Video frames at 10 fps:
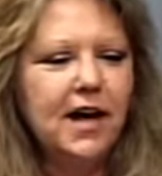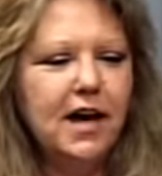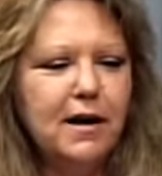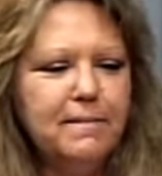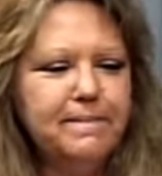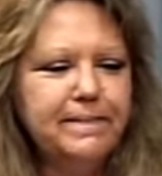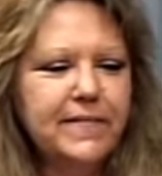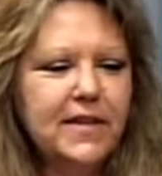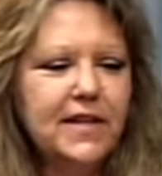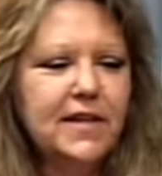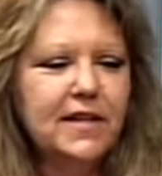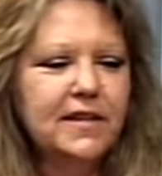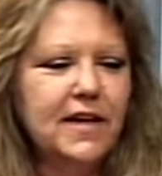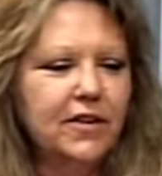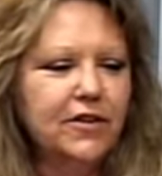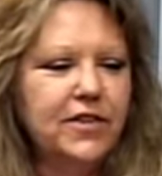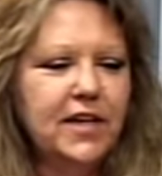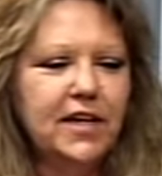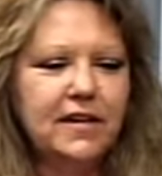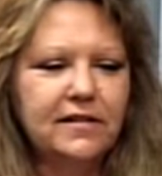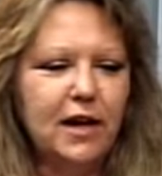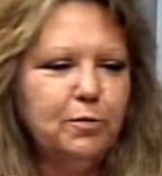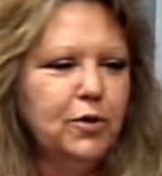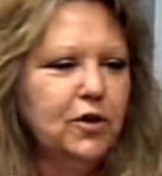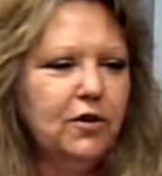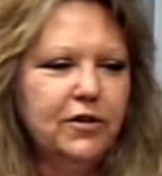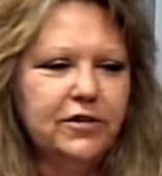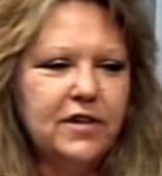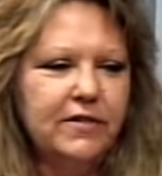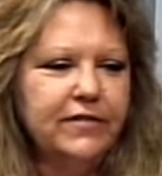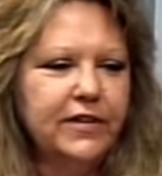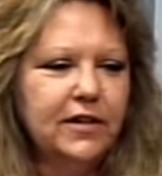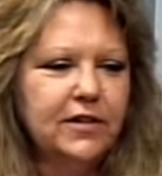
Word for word: Um, the other thing is I put all their stuff in,